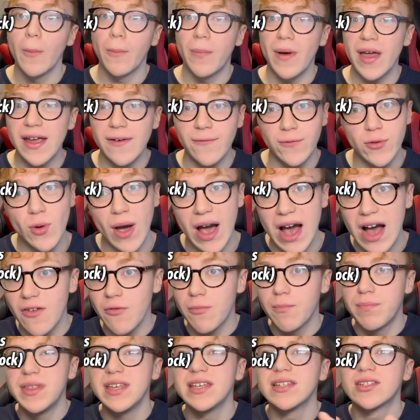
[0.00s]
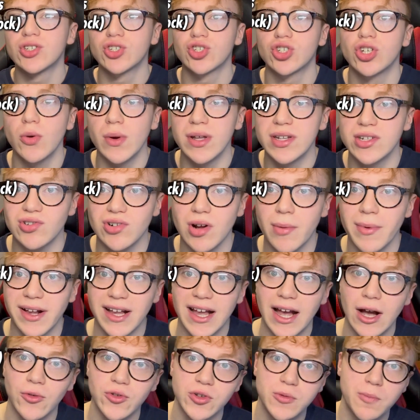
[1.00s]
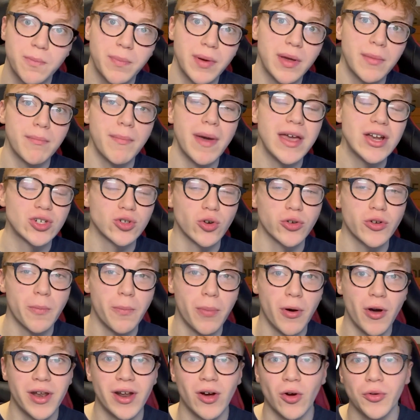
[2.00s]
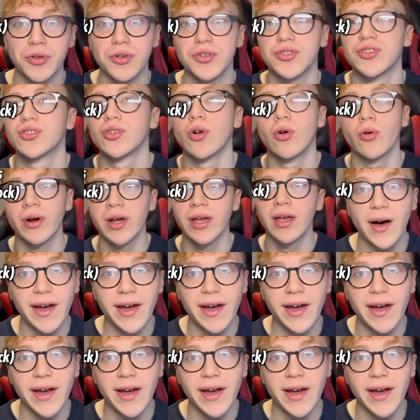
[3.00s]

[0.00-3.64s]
If you have these shoe Instagram accounts, make sure you're putting it on your story.